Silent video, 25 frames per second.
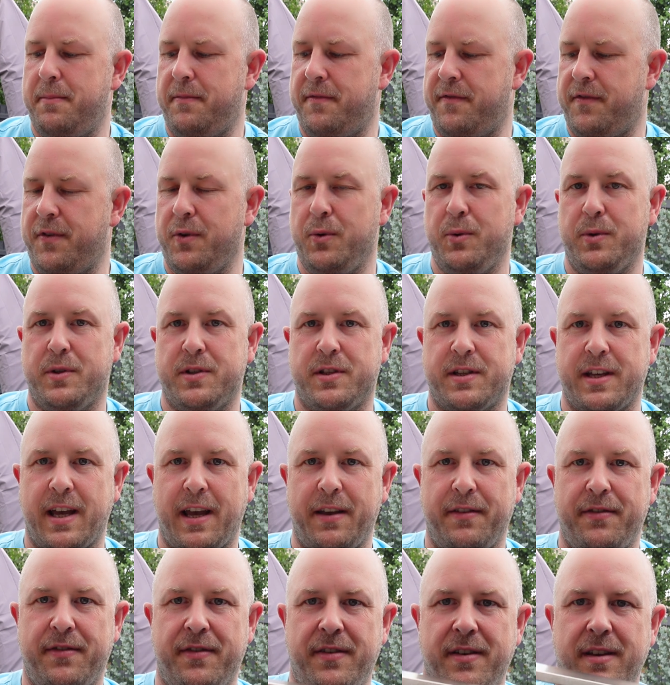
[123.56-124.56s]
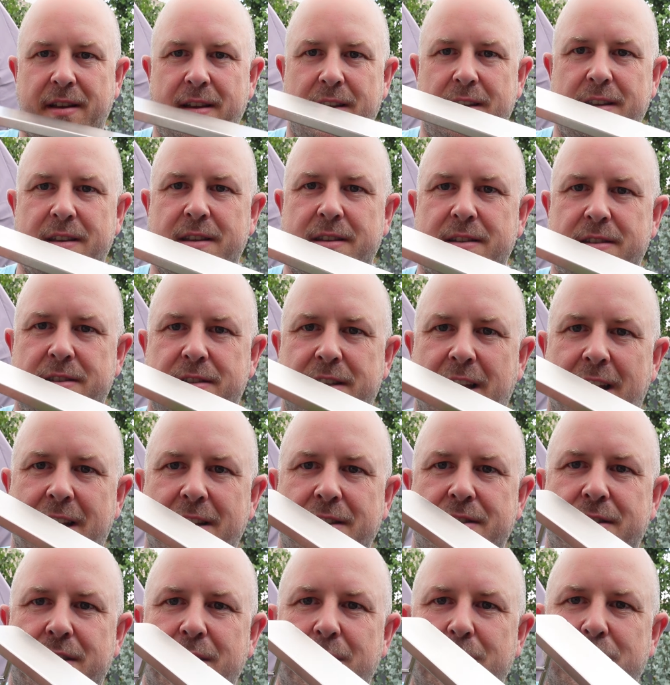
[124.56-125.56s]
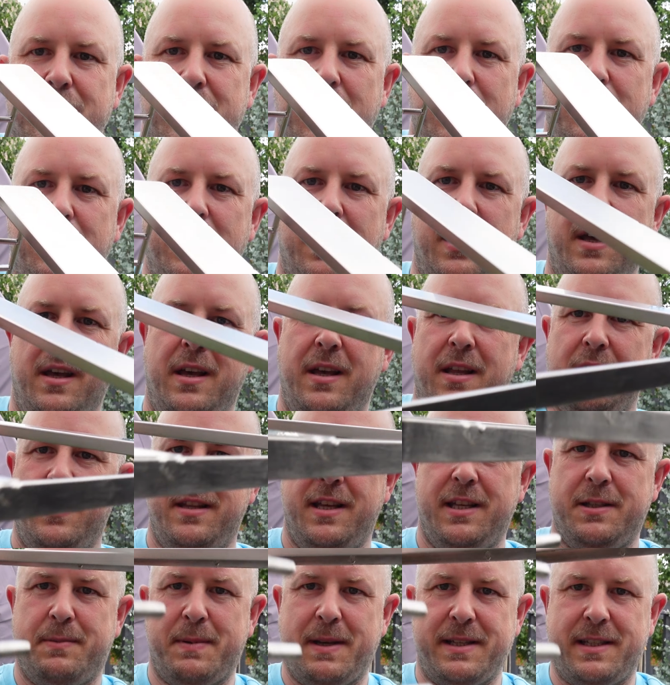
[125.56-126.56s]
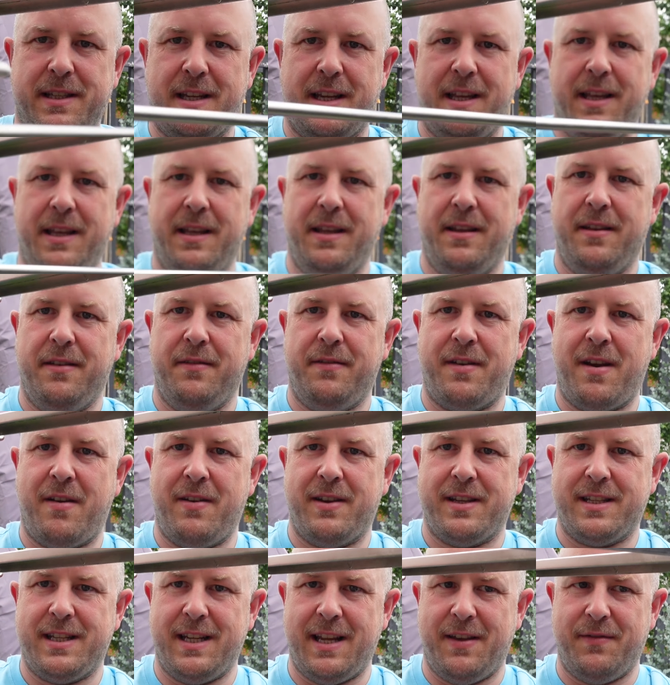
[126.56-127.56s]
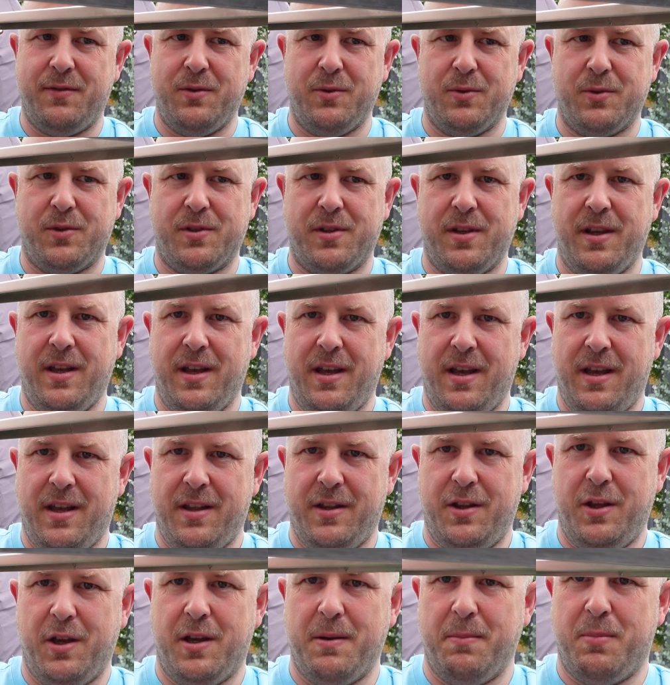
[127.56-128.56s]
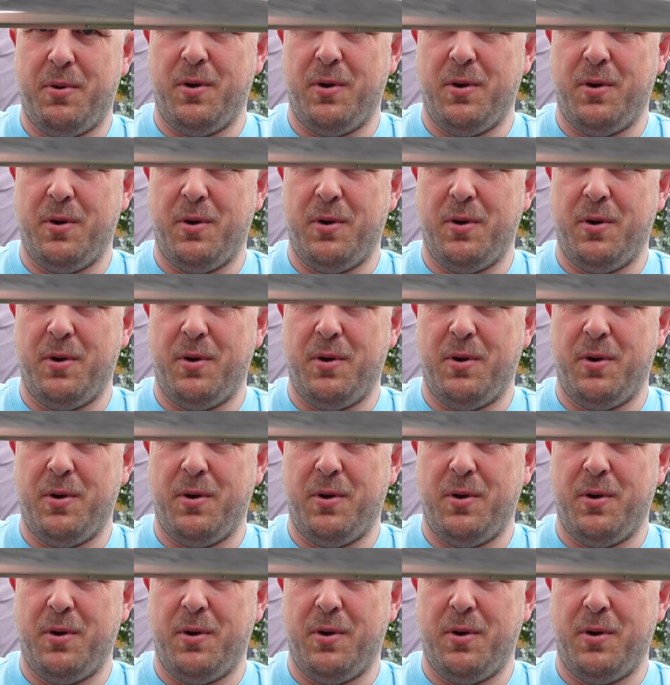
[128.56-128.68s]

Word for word: food safe stainless steel. So there's basically various levels that you can